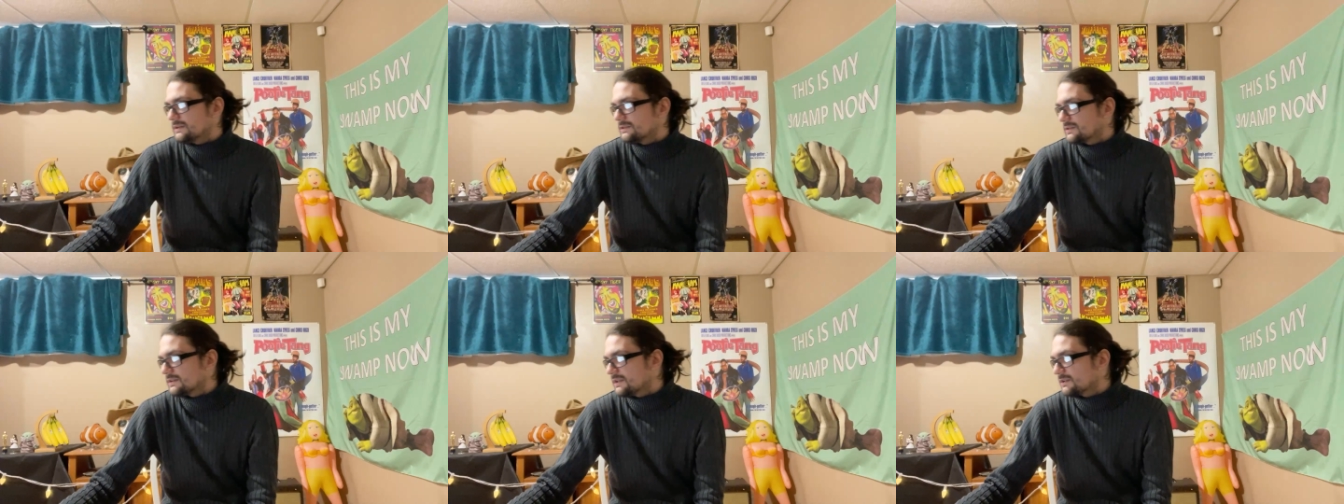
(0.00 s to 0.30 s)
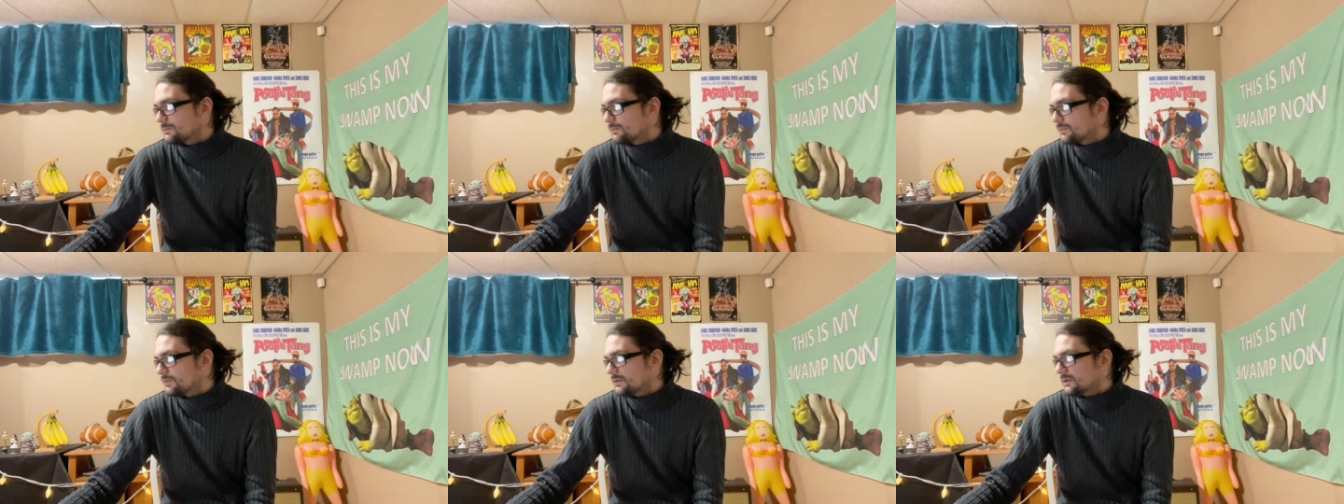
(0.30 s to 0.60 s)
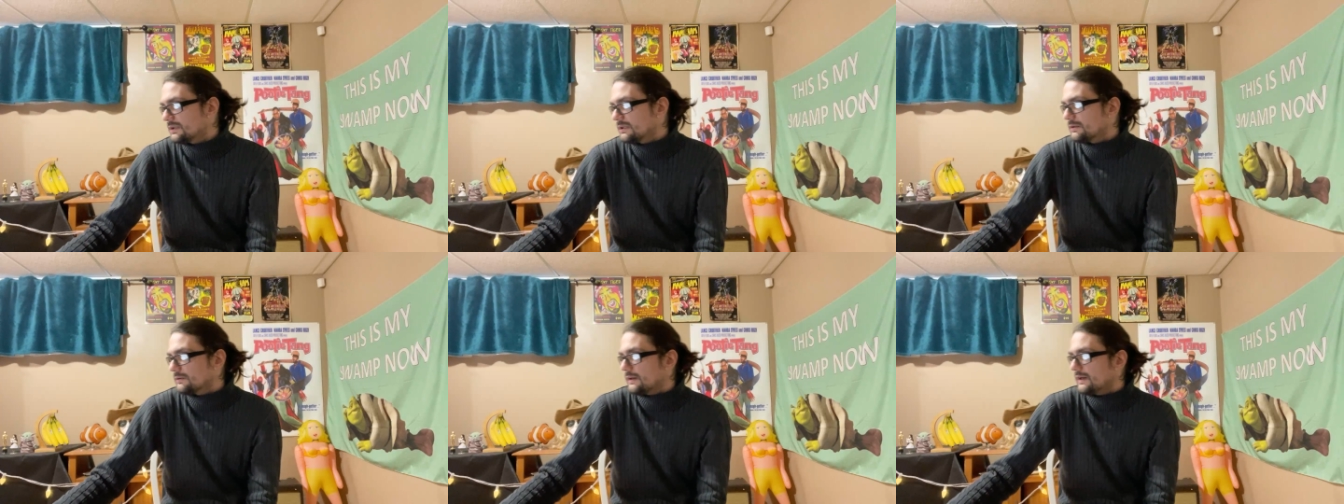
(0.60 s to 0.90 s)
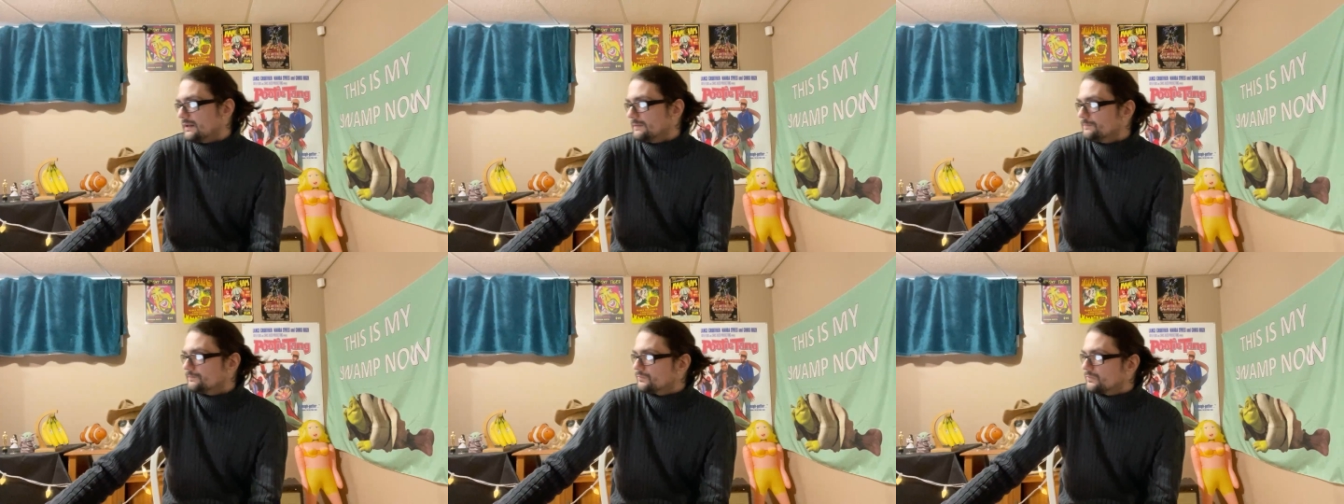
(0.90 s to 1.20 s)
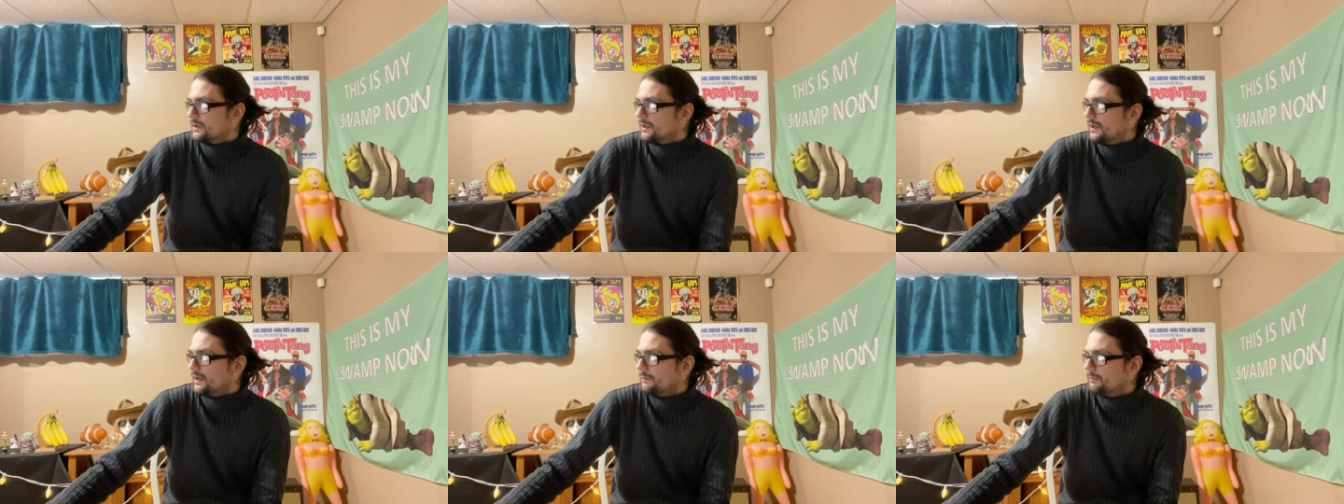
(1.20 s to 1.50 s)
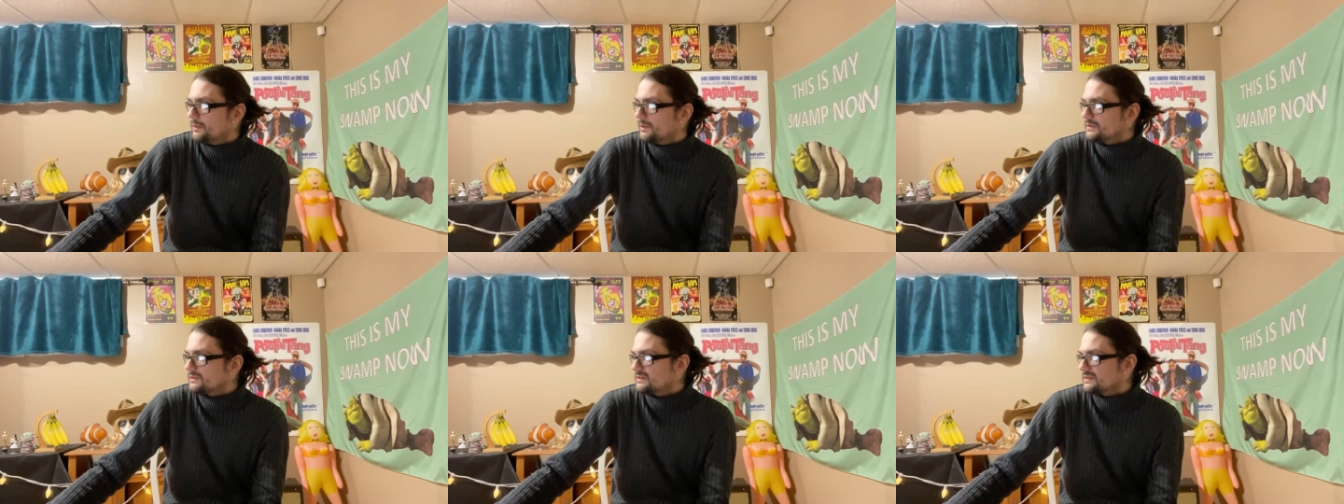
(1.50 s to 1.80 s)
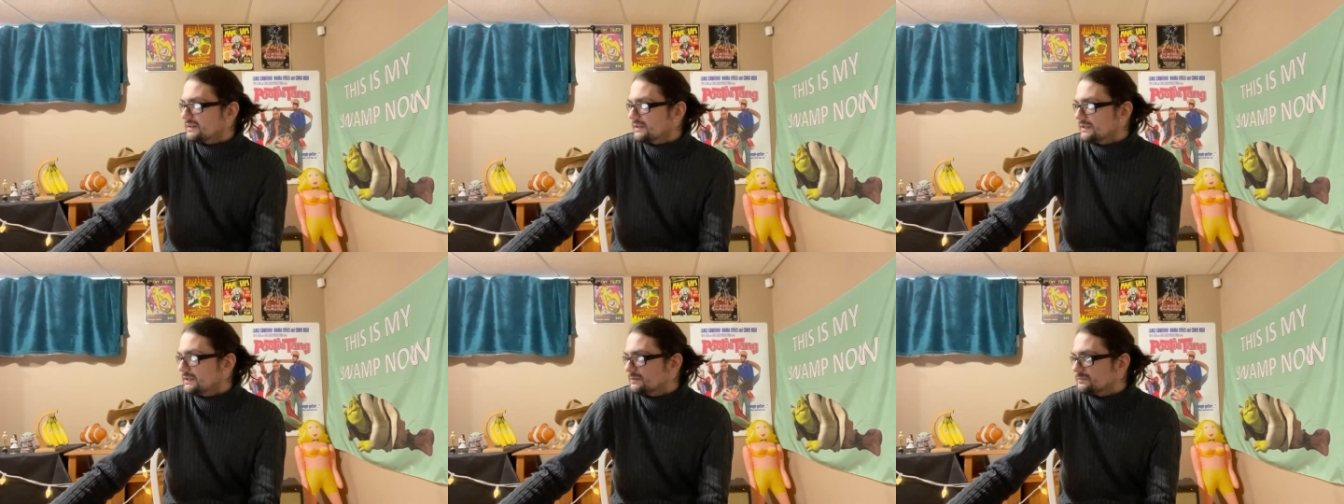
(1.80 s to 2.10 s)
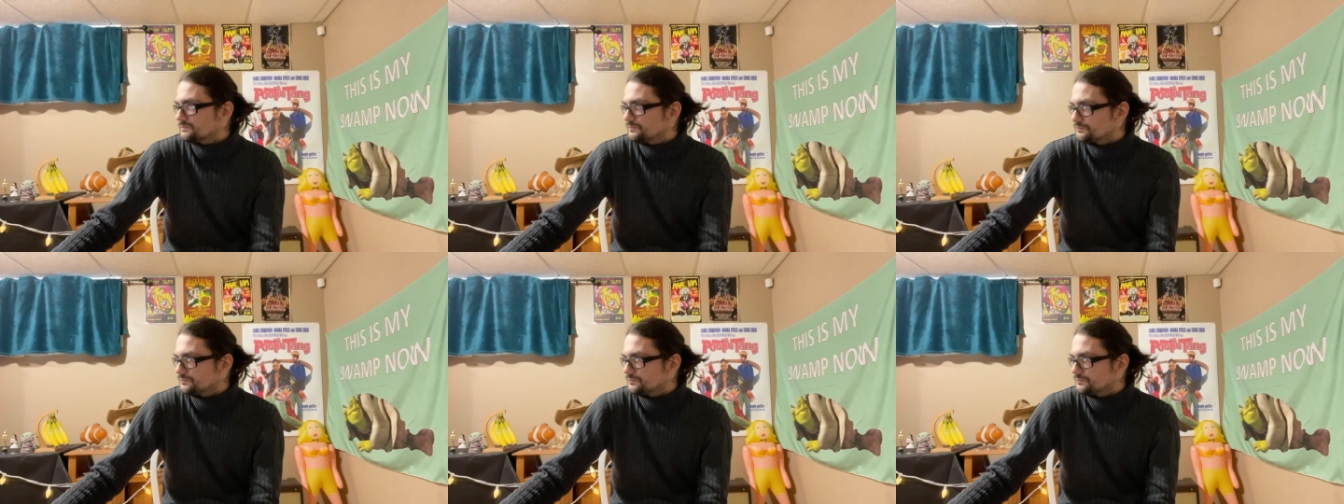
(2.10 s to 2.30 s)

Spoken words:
So that's pretty great, I must say.